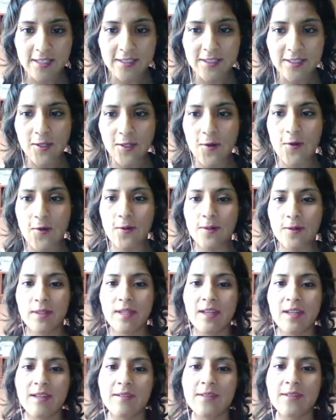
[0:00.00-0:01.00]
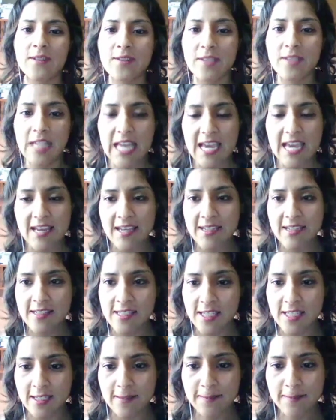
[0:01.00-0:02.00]
So on slide
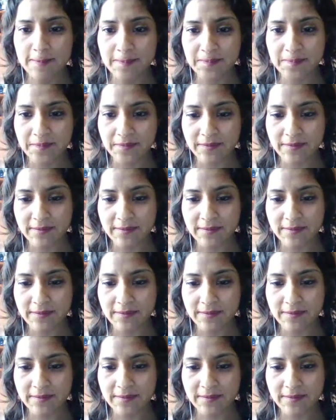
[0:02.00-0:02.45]
18,